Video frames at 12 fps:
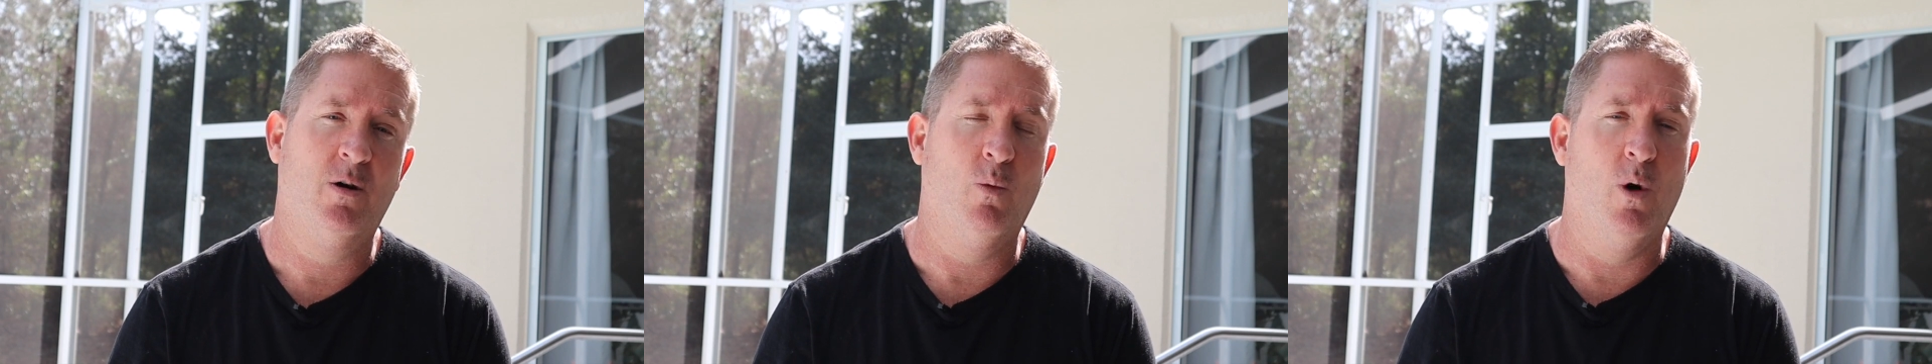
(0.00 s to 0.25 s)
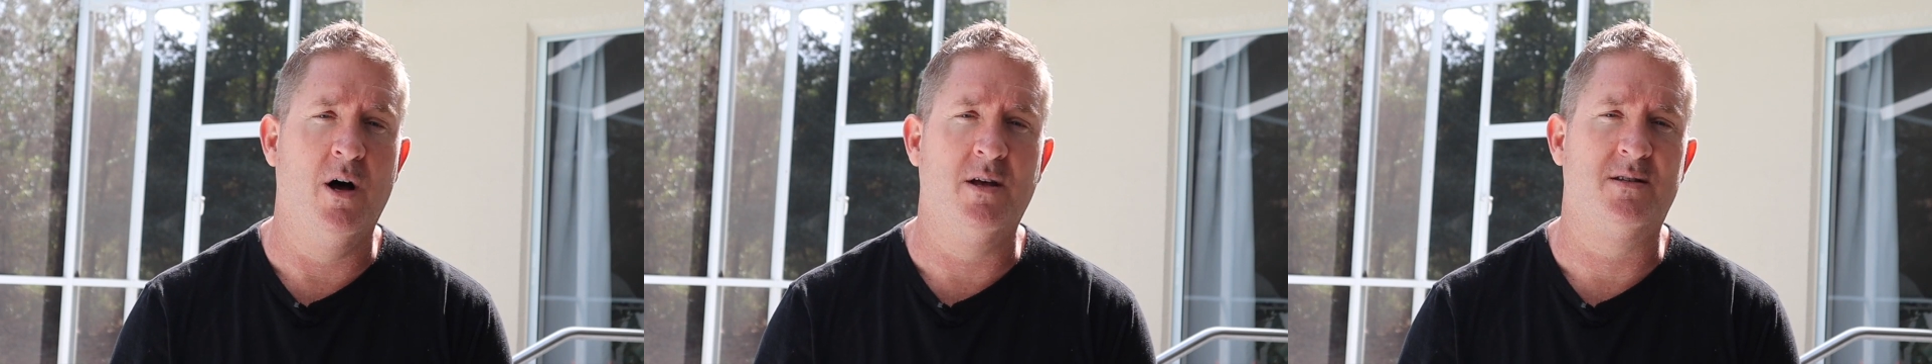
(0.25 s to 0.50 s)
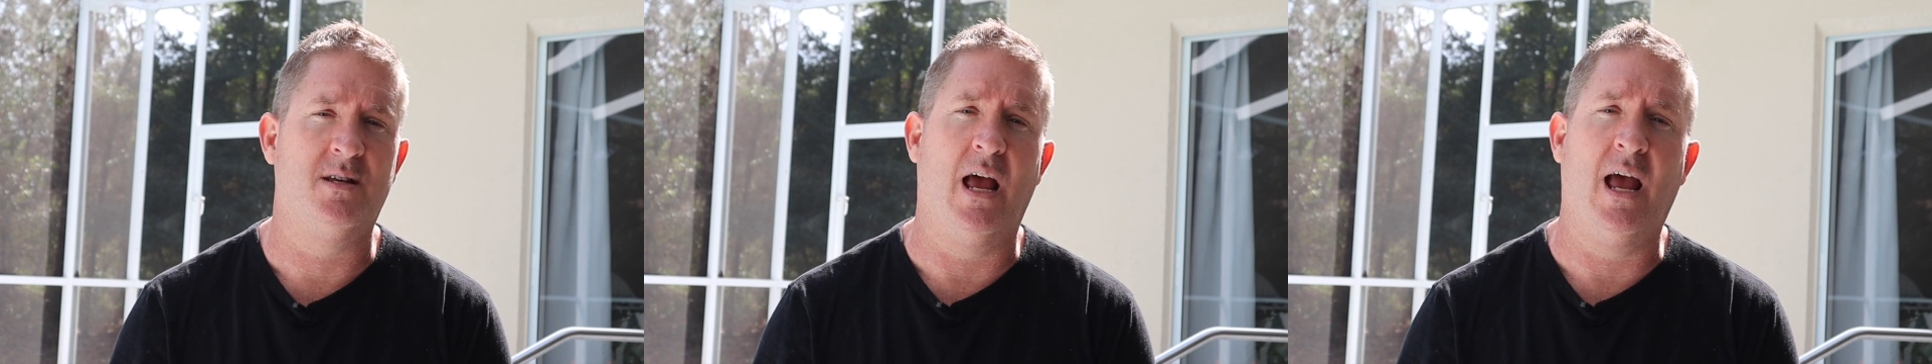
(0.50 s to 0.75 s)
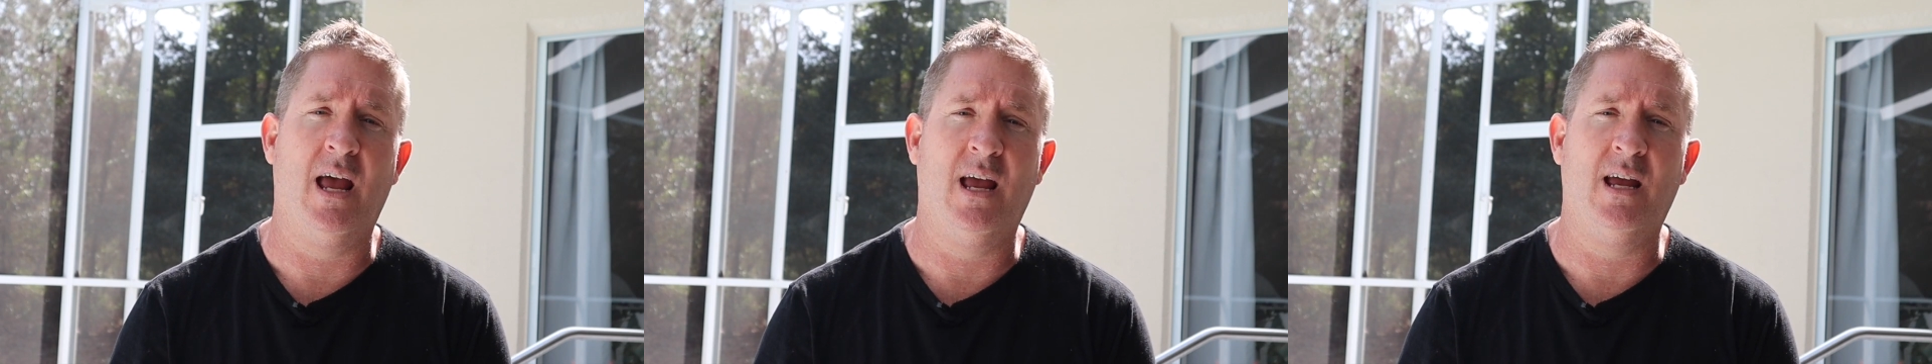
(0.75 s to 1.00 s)
was
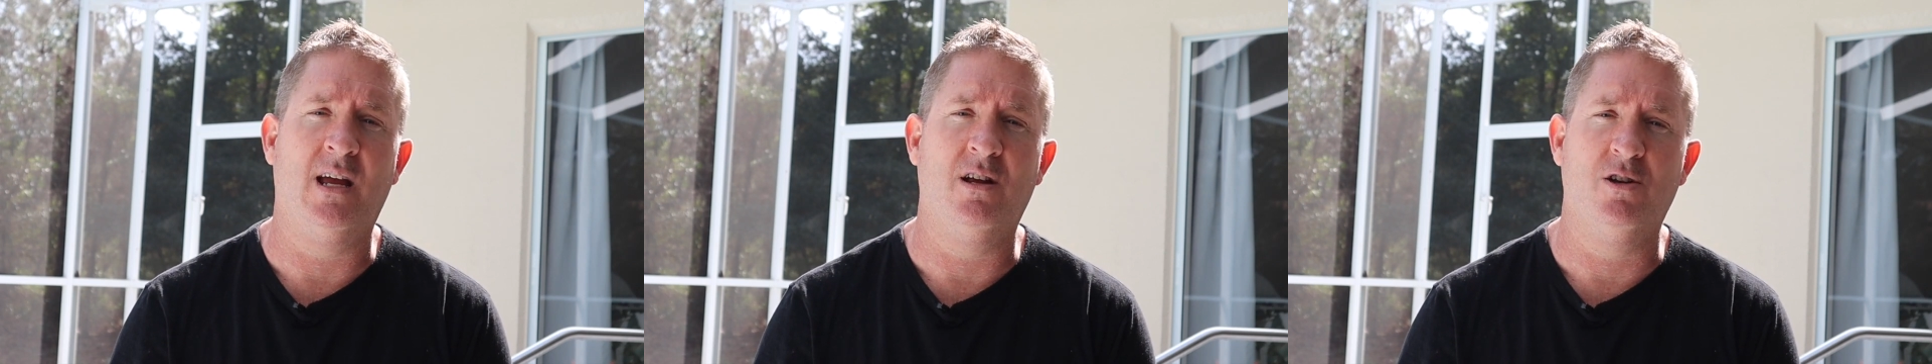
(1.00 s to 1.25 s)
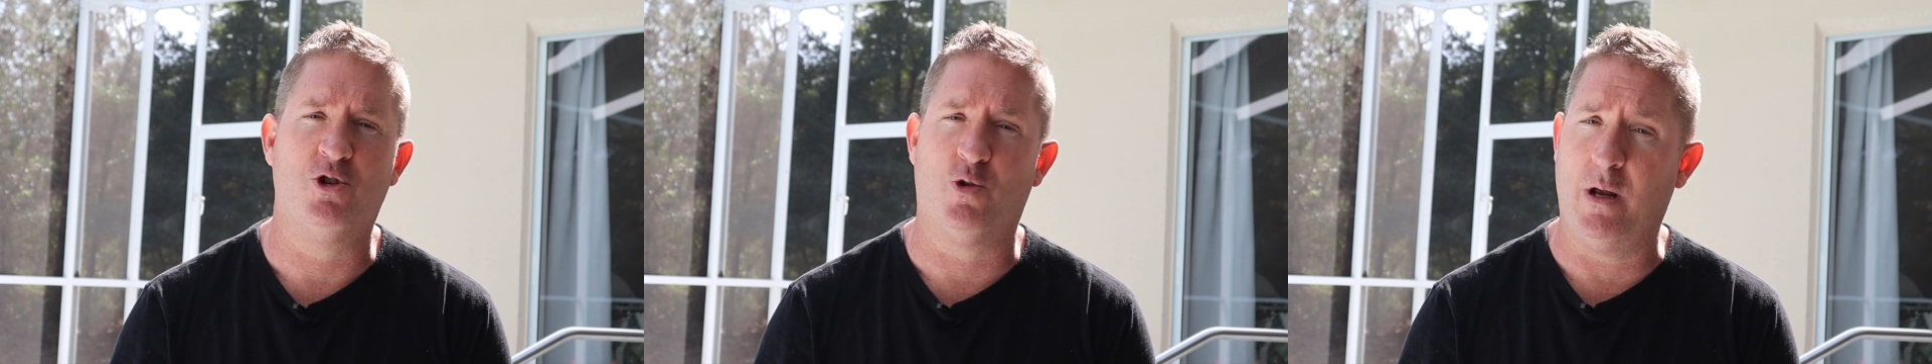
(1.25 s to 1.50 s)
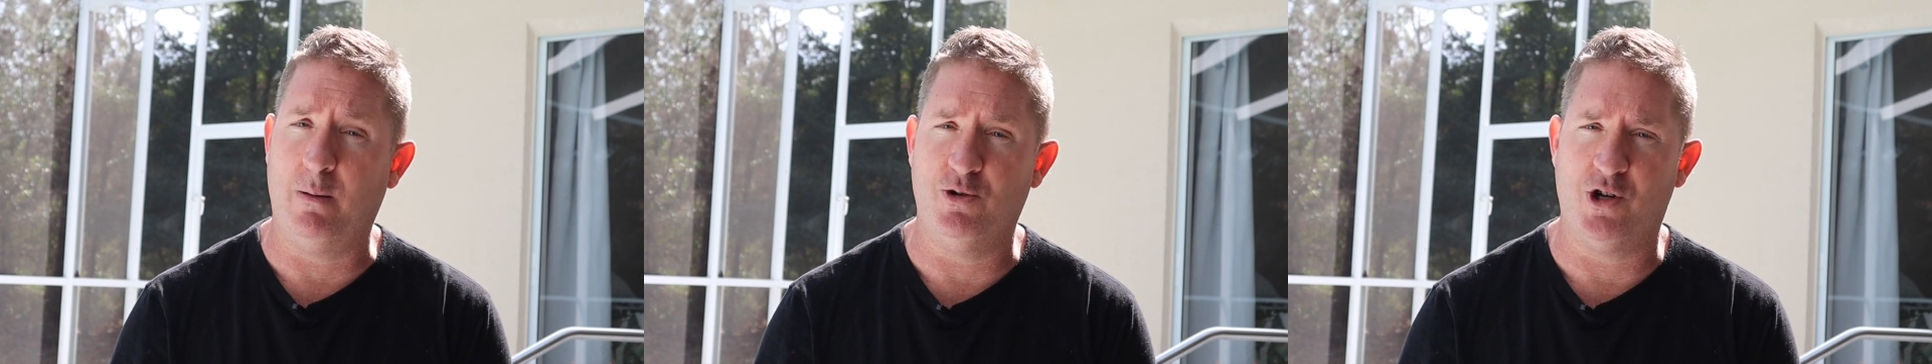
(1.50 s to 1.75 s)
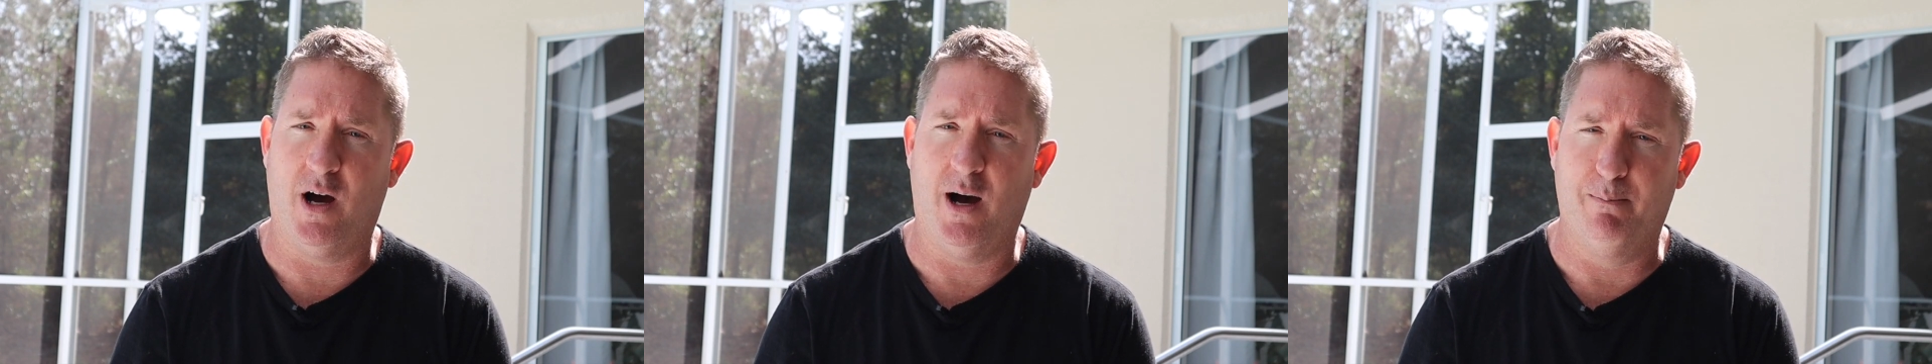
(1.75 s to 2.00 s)
a dream
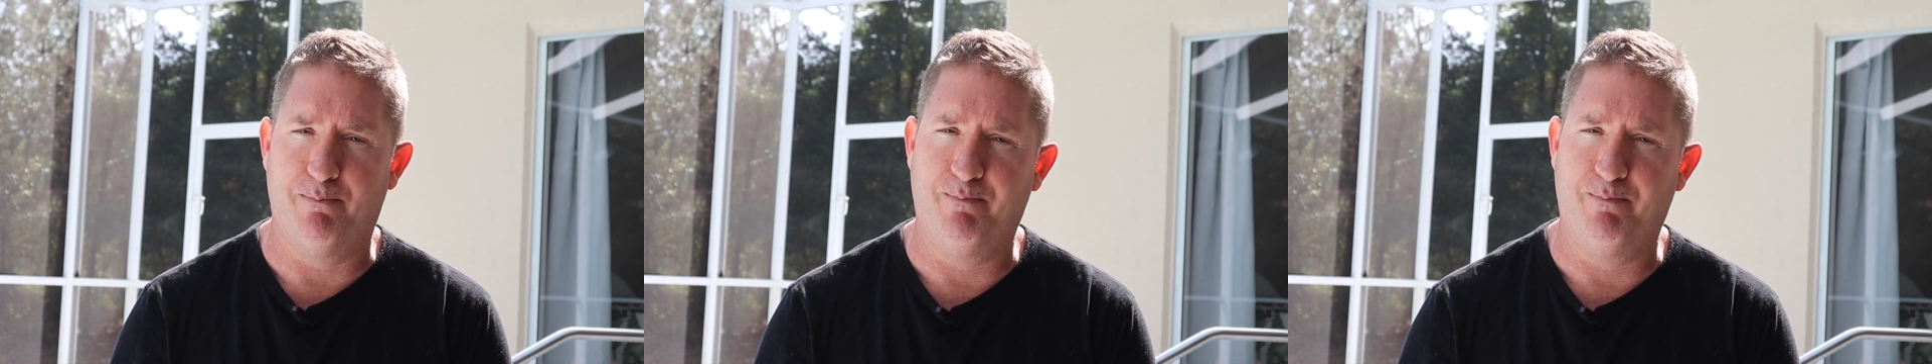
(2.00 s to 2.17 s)
job.